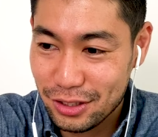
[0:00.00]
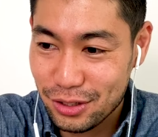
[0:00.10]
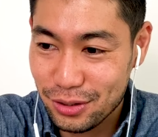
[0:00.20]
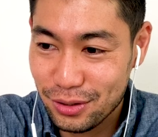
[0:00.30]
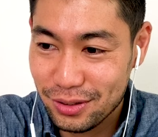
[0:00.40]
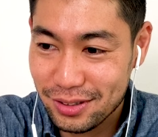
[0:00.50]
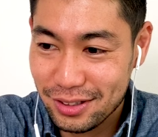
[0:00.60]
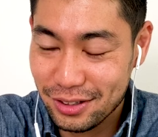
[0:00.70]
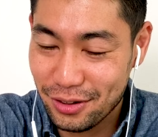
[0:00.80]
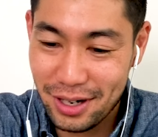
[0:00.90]
to,
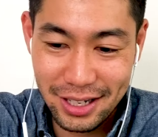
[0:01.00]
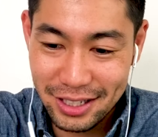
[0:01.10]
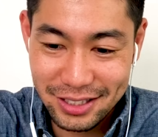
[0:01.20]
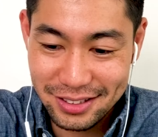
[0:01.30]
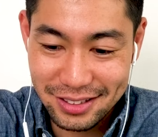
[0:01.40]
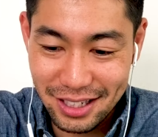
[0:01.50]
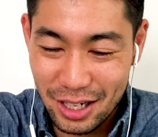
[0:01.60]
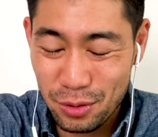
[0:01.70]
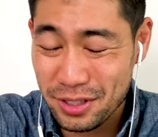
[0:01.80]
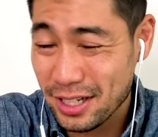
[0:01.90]
you know, I
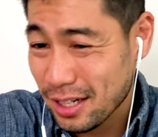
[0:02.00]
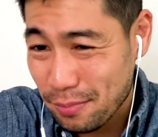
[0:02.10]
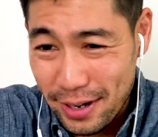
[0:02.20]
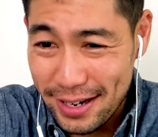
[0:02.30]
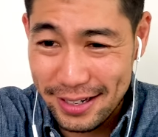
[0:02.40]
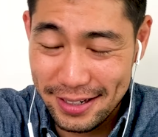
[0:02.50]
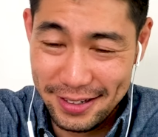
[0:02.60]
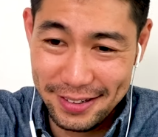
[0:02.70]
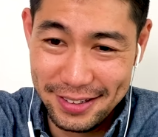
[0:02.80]
want to take a break